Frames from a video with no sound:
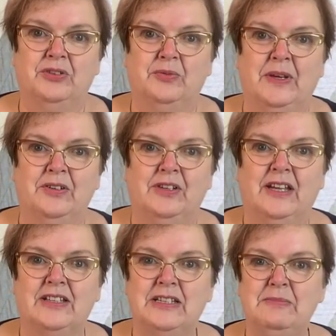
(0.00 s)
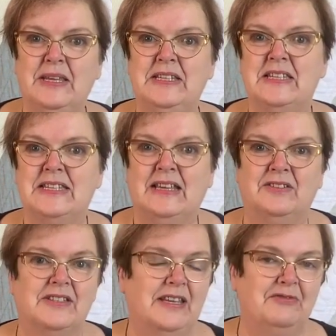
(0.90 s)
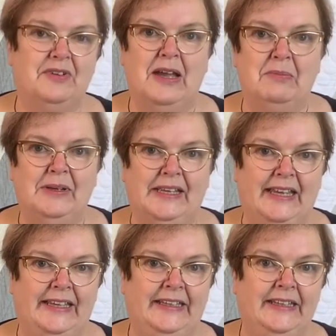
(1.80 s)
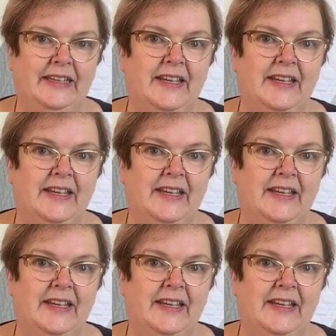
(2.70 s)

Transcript: that when you're cutting pieces out, say for applique,